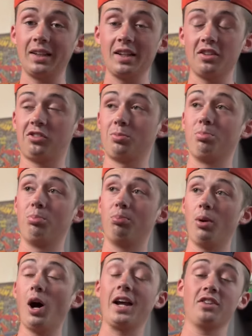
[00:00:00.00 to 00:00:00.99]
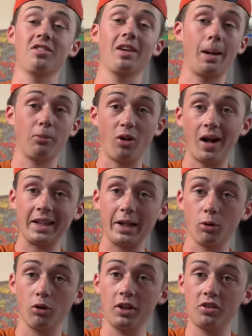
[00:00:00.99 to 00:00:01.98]
this, but I'm glad they
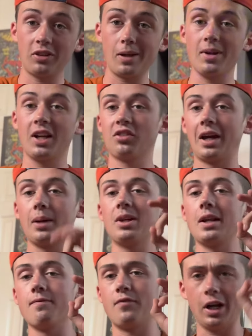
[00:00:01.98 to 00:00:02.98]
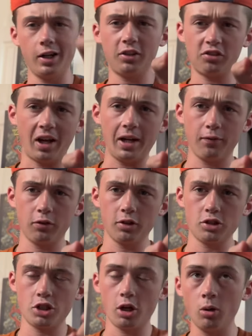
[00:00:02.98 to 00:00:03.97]
released it because I'm getting very excited for
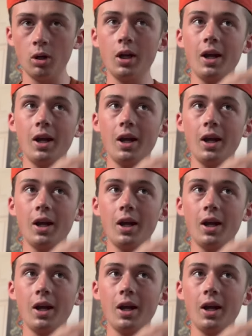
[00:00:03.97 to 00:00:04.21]
this show.